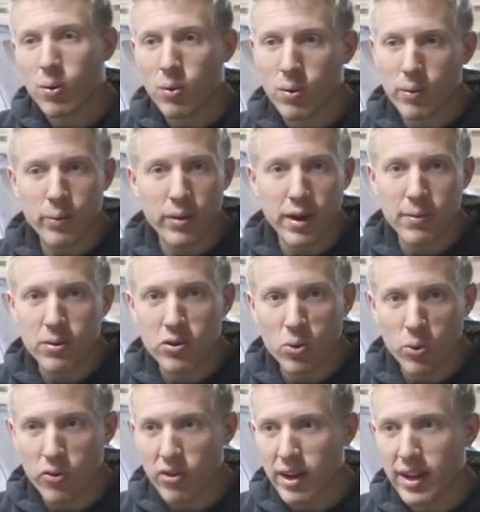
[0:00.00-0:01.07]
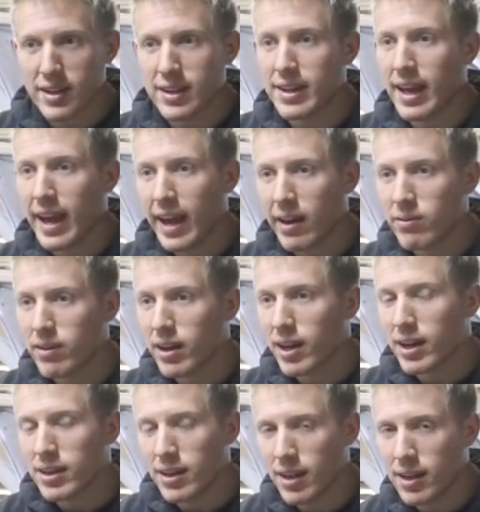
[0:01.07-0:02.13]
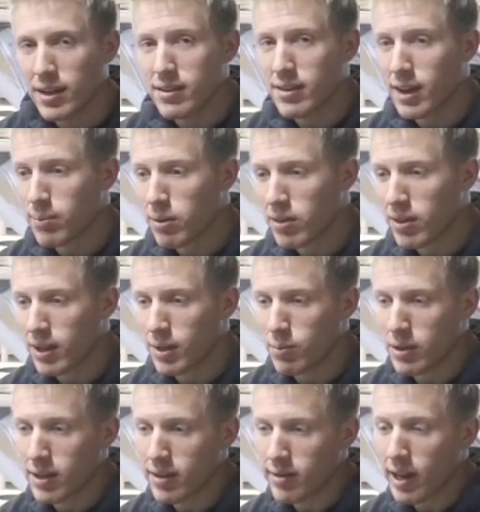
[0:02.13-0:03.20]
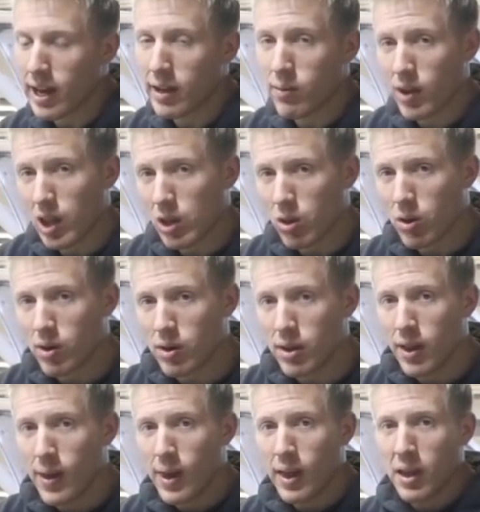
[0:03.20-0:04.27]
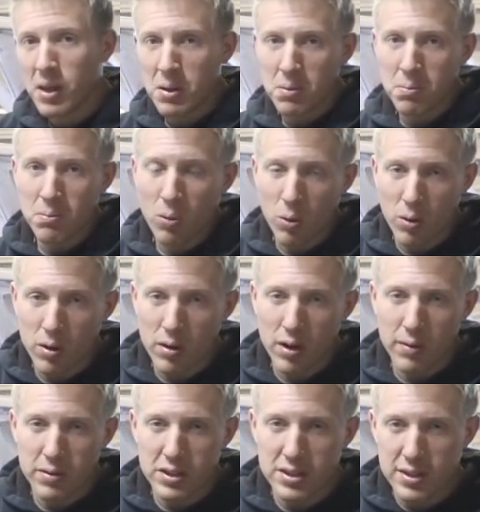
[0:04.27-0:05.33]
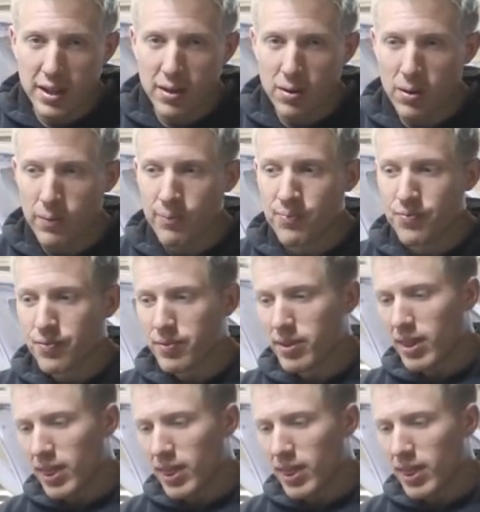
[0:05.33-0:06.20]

or whatever tools that I didn't have that I need, type of thing, because I'd rather learn more of a skill